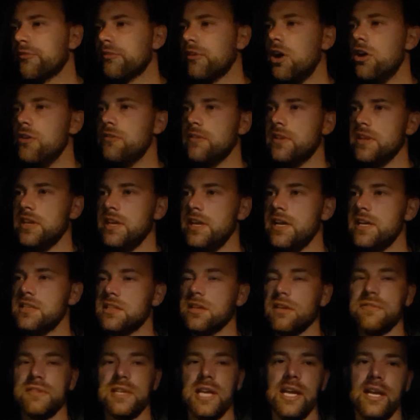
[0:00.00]
over the years
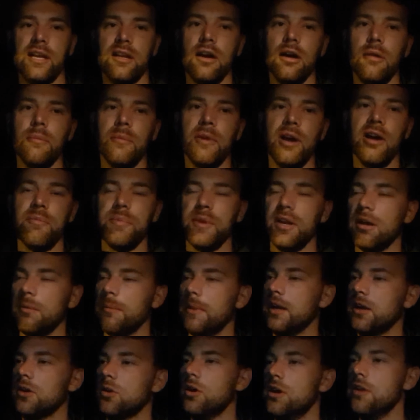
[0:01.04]
I've taken up there. I've been up
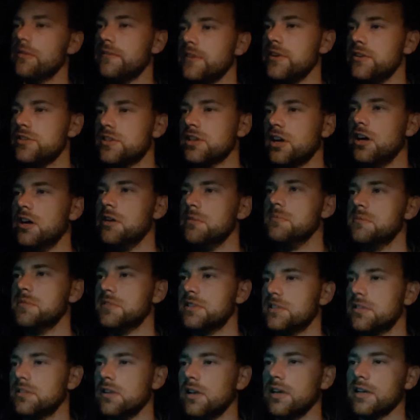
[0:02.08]
there quite a few
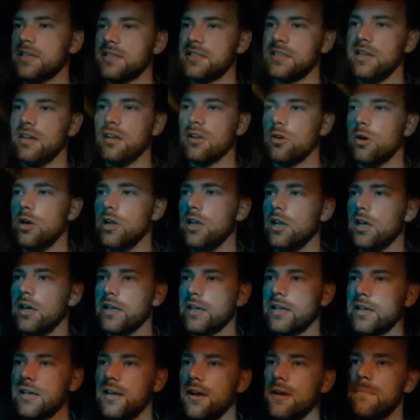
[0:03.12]
times. Like I said, I quite
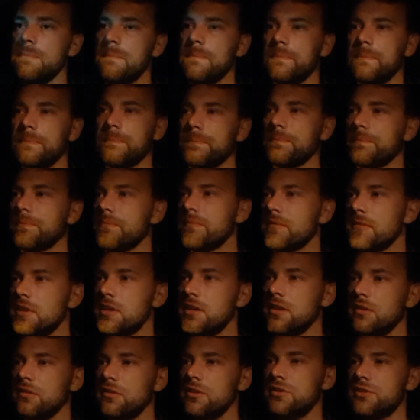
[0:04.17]
like
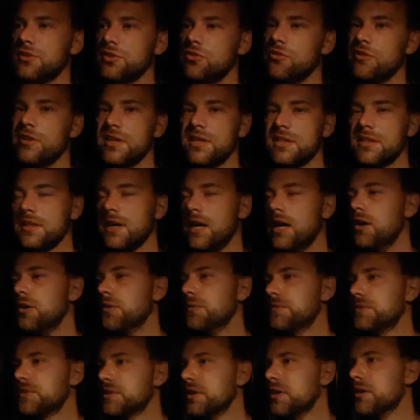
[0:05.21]
the tour itself,
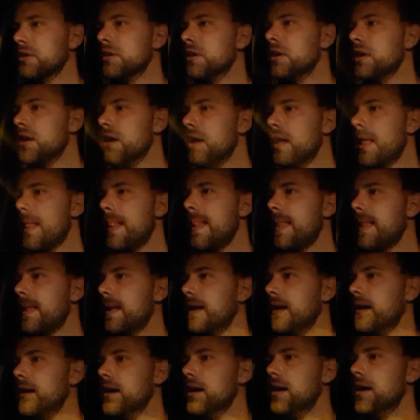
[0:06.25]
so
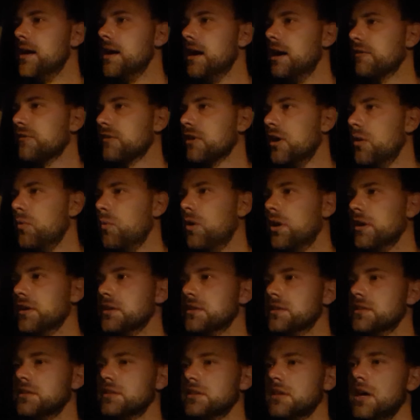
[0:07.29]
I've got
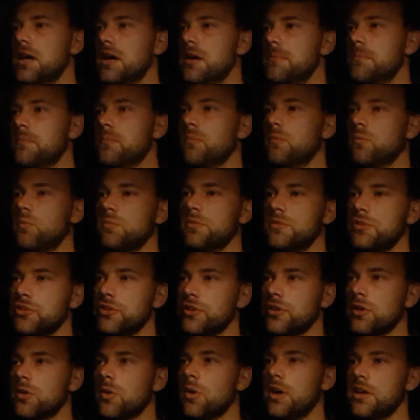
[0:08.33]
ones
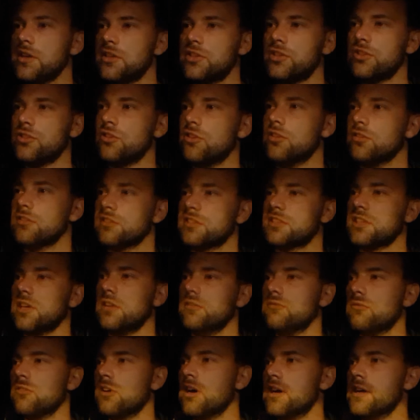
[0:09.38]
during quite strong
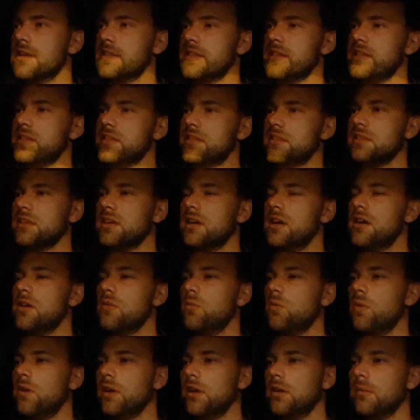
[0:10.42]
sunrises.
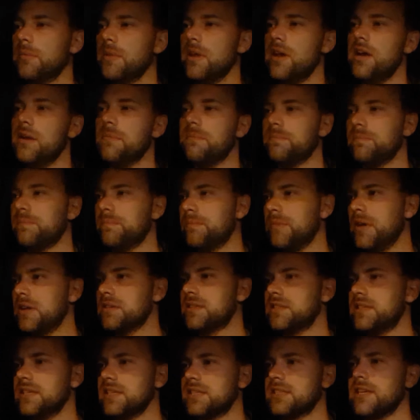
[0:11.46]
One up there about
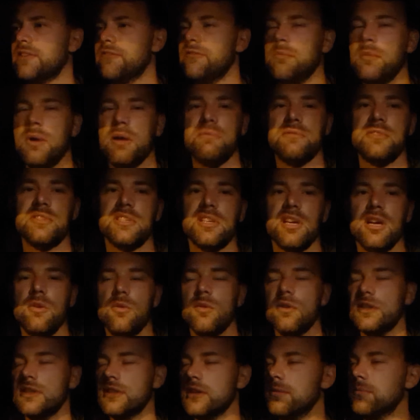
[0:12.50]
6-7 months ago
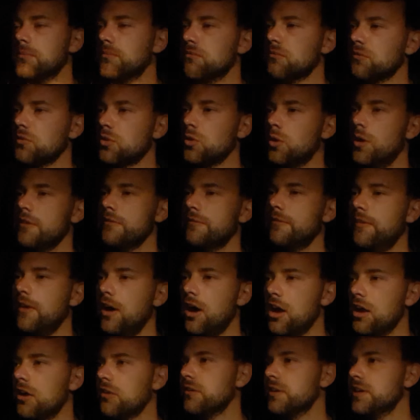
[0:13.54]
was quite
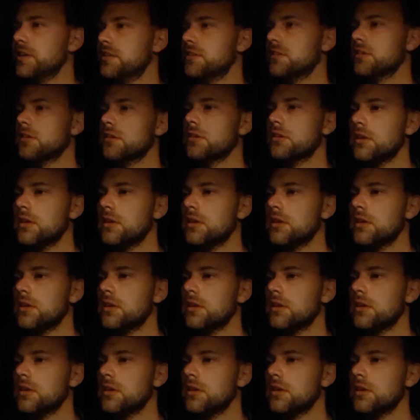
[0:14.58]
fiery, so